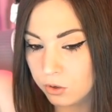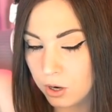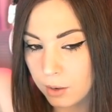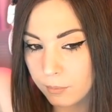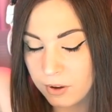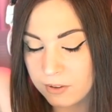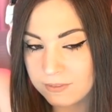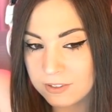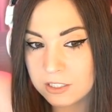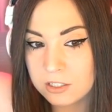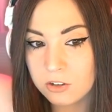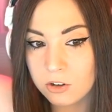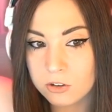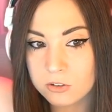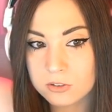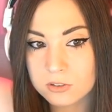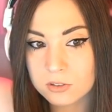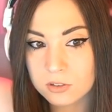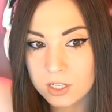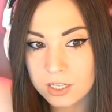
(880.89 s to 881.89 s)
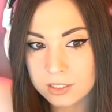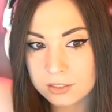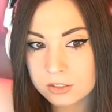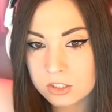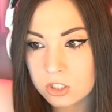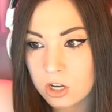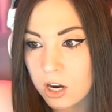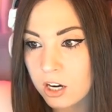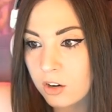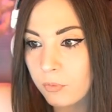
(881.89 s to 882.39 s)
on my videos and
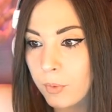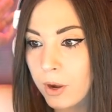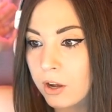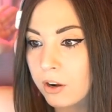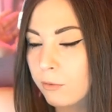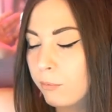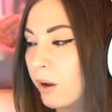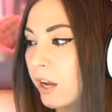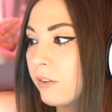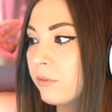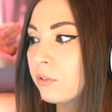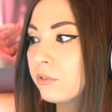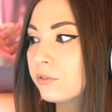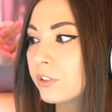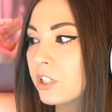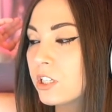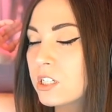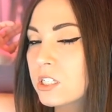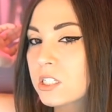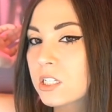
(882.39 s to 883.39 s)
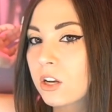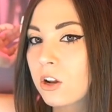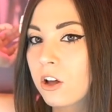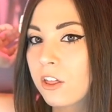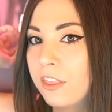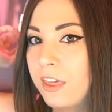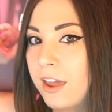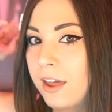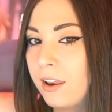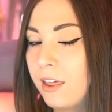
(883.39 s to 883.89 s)
talk about a Bible verse and all
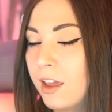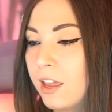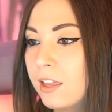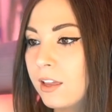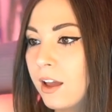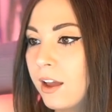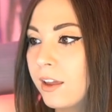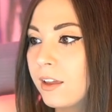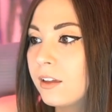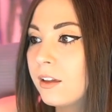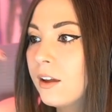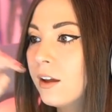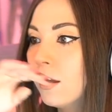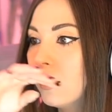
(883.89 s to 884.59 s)
that, I